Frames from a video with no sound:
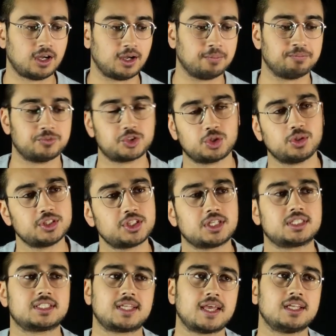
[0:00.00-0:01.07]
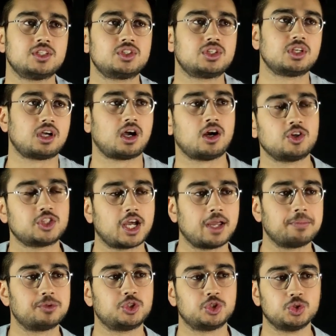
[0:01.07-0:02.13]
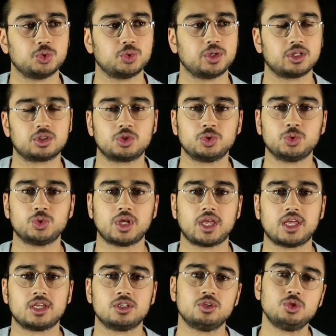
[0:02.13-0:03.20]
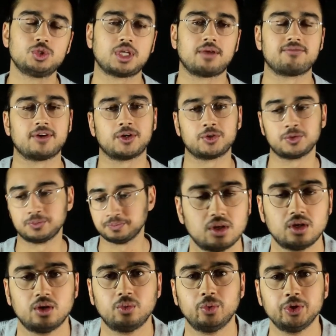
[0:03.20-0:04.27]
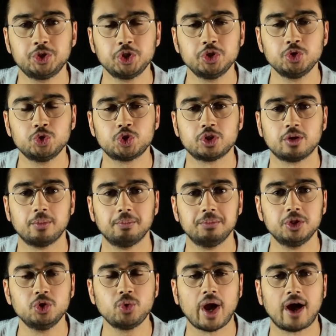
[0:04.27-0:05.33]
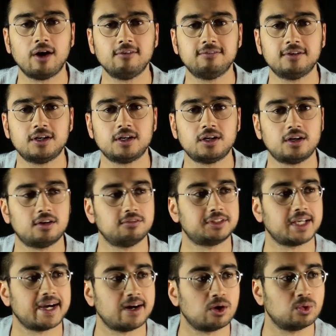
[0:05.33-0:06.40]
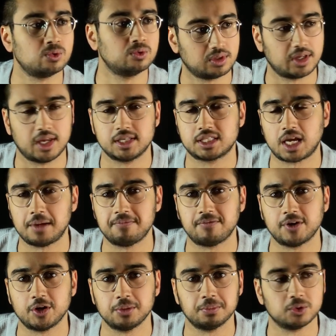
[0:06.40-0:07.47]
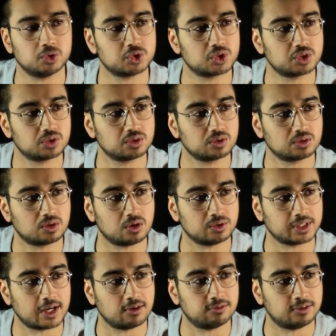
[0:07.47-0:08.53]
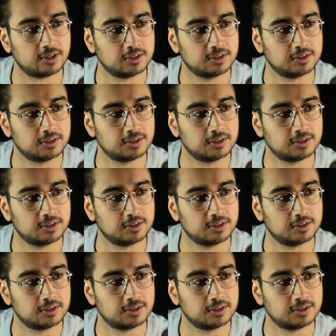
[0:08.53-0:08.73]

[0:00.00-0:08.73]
So let's extend our types to include a new type value. We'll introduce mu alpha of tau and type variables called alpha.